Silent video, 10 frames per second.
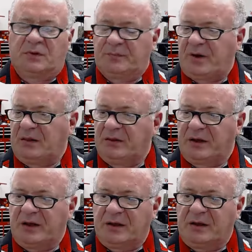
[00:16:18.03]

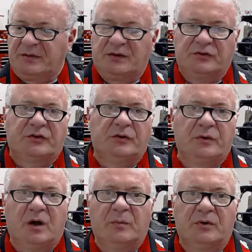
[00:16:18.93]
looking at those two
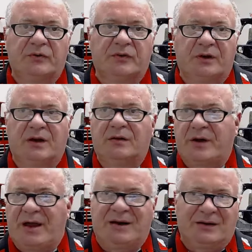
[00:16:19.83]
numbers and either
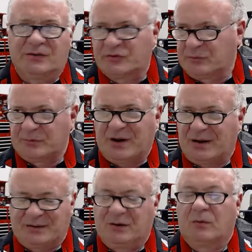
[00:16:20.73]
adding or
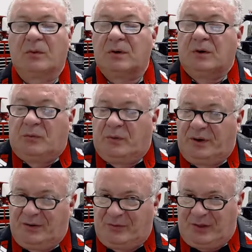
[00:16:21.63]
subtracting or
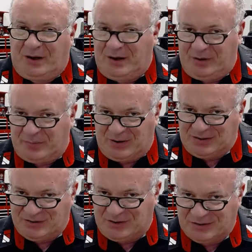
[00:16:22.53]
whatever the Honda
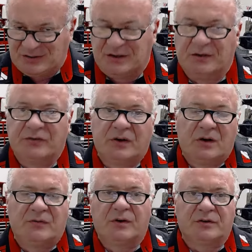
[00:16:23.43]
process is
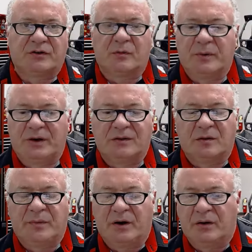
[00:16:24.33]
for determining the
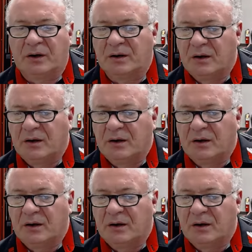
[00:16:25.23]
bearing.